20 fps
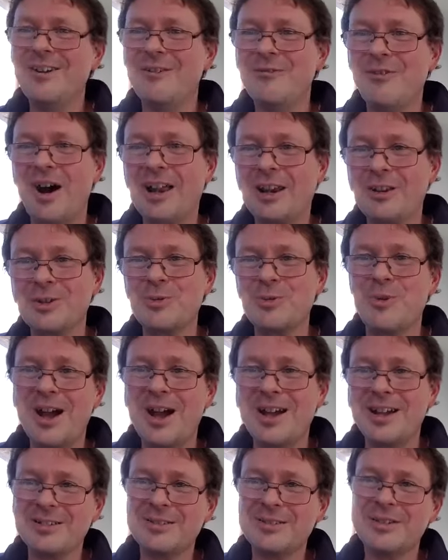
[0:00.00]
violence
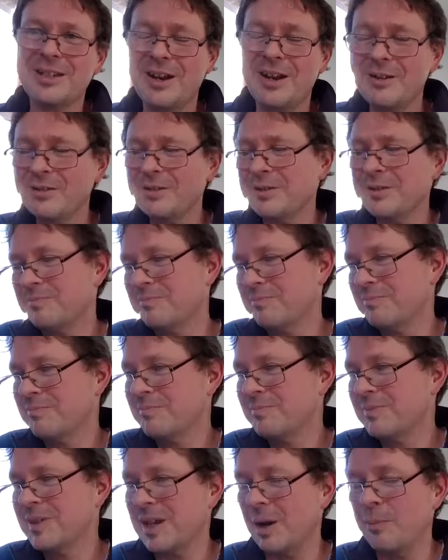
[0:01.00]
where,
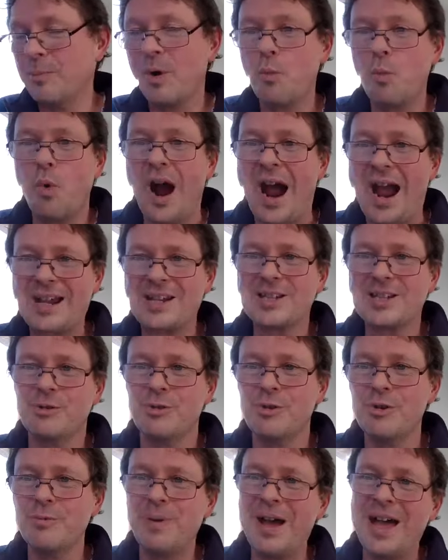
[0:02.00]
someone whacks
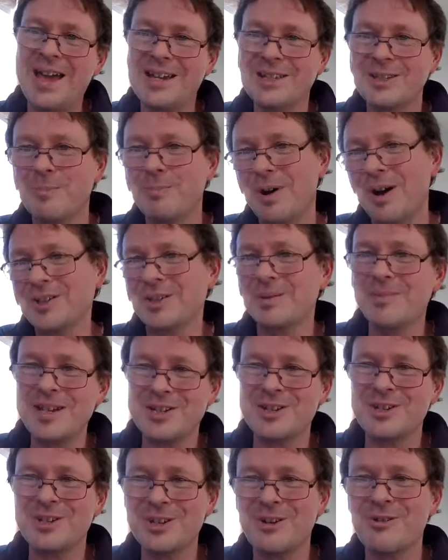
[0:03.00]
group A to pass a
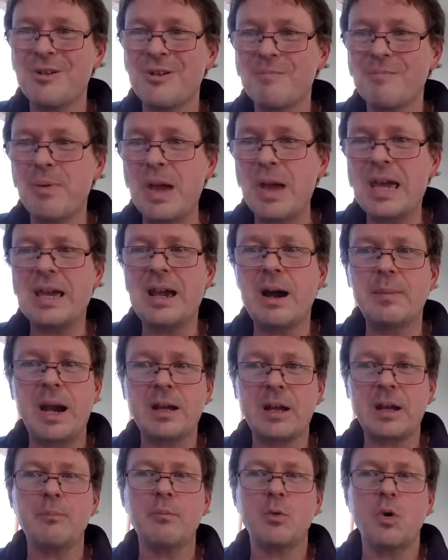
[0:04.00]
message to group B. I mean,
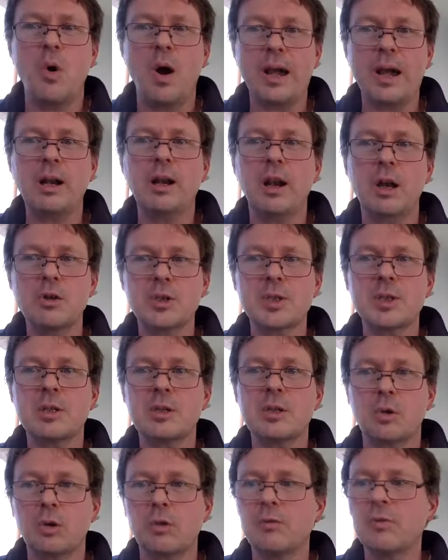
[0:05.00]
I come quite close to
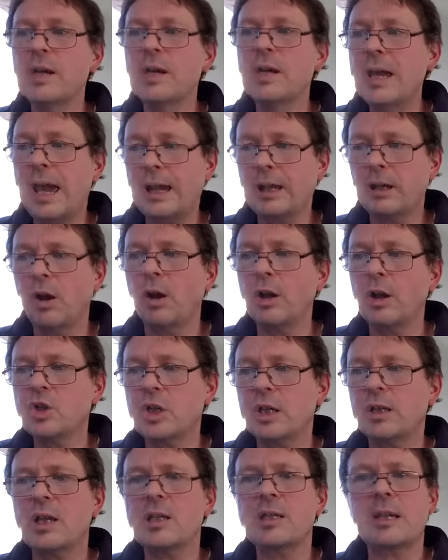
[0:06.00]
sort of
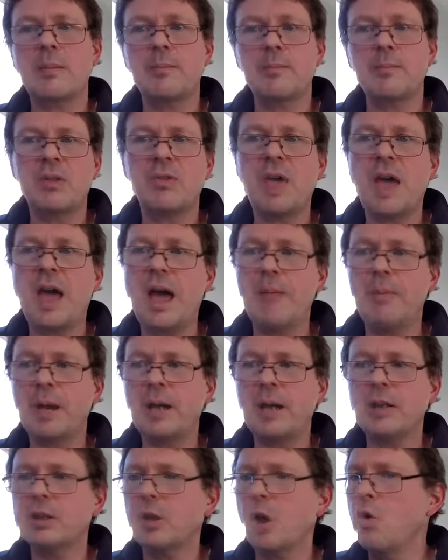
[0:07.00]
acknowledging there's something there, but
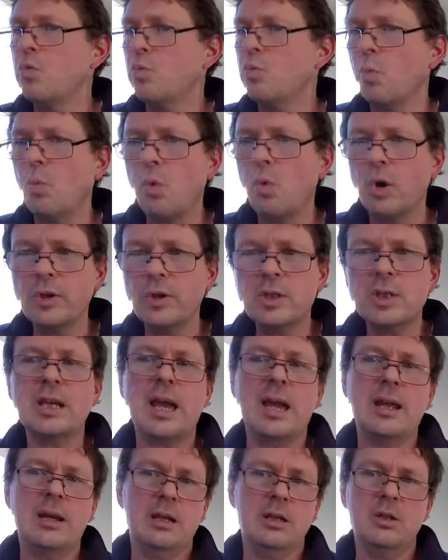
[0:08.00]
I don't want to
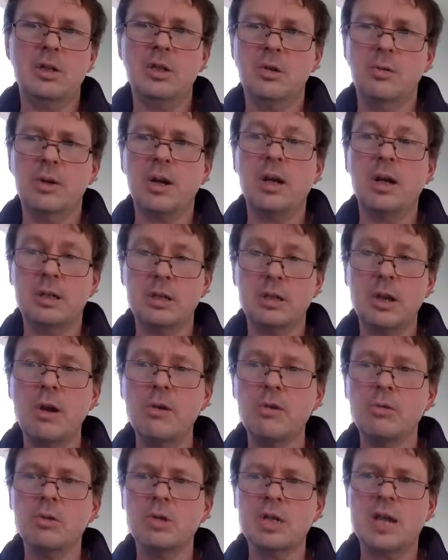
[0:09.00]
get into, and I
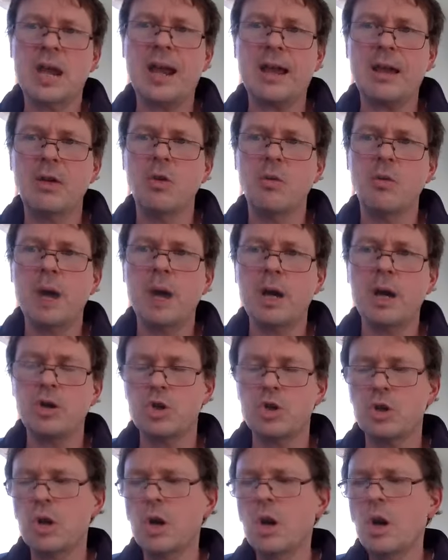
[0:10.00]
don't tangle
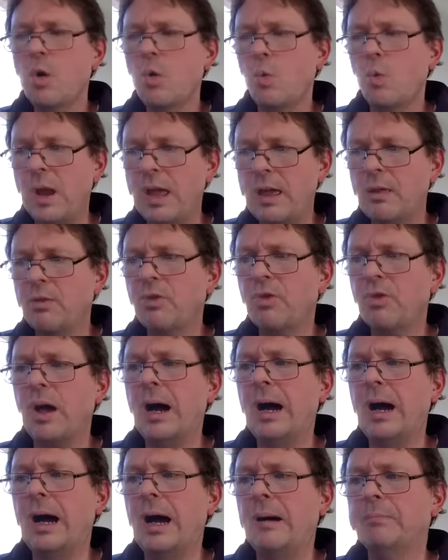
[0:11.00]
much with
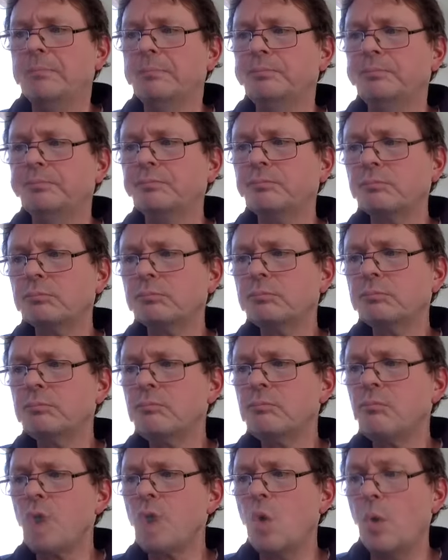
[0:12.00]

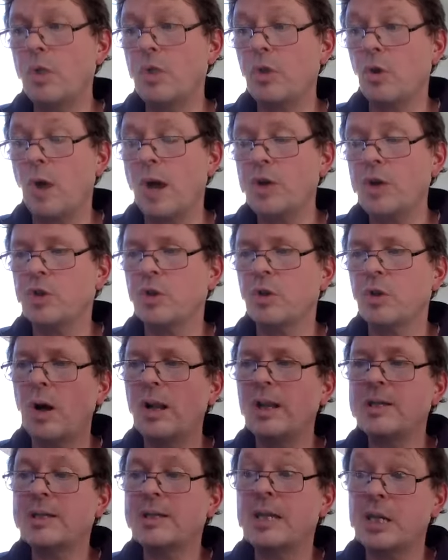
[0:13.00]
the question of,
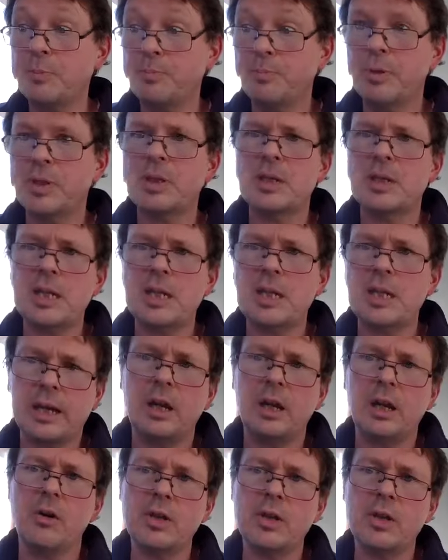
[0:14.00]
well, is this
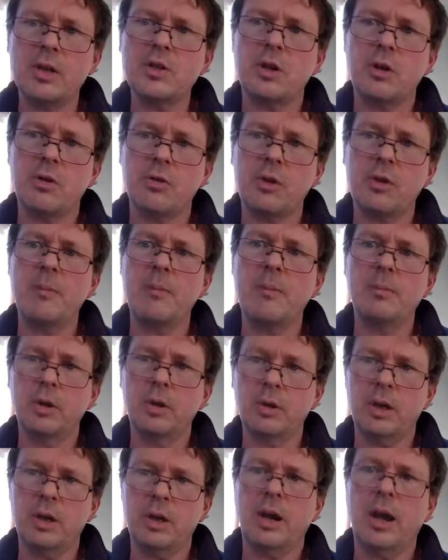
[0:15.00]
particular incident that I'm
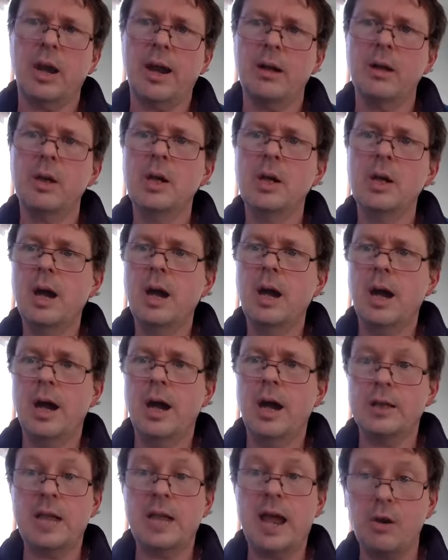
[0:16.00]
looking
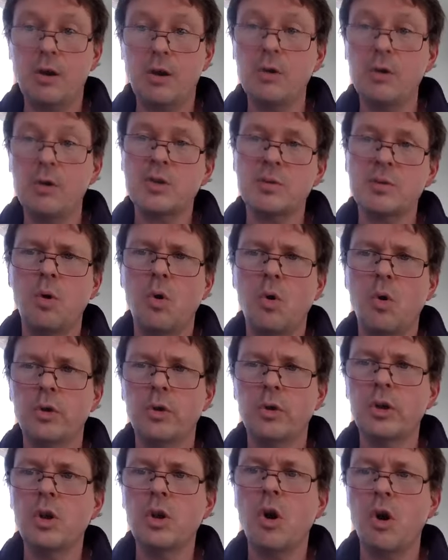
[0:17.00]
at terrorism or
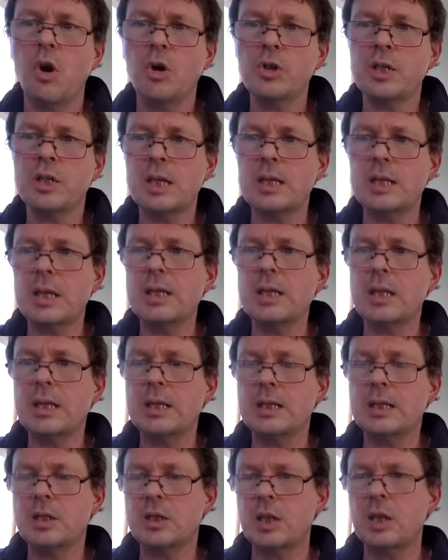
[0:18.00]
not?
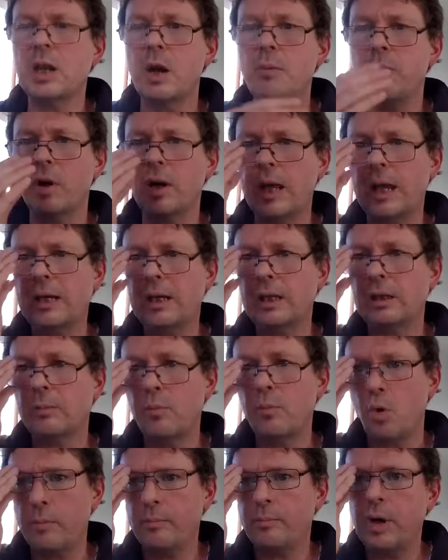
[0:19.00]
It's deliberately a
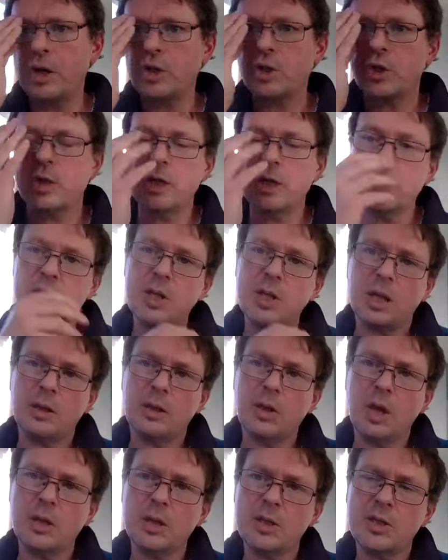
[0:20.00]
little more impressionistic,
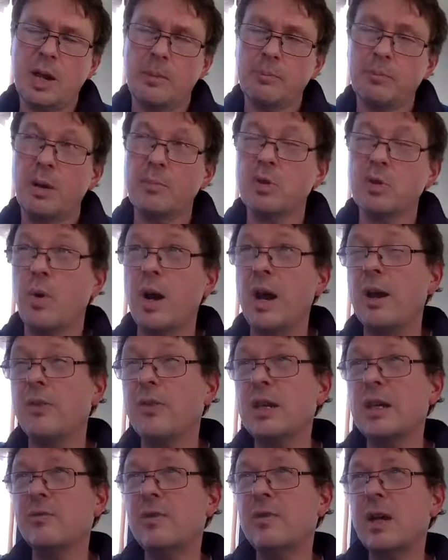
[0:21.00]
and sometimes the way I
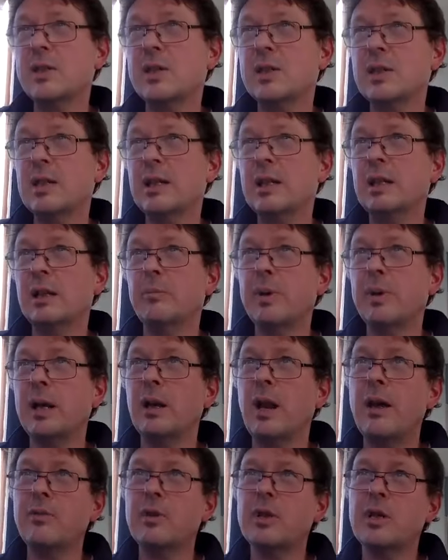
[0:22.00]
think of it is a little bit
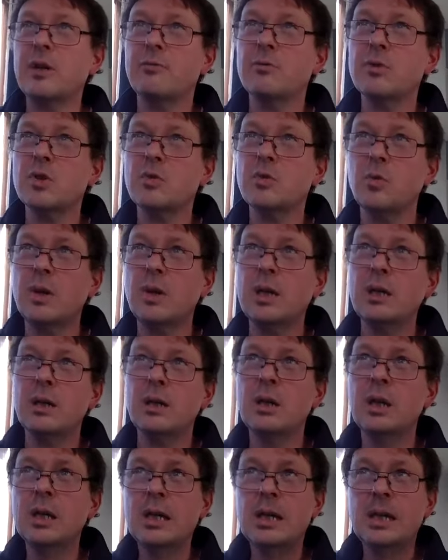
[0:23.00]
like the difference
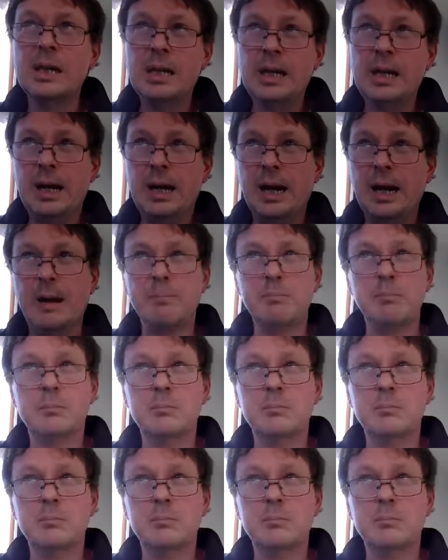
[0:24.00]
between a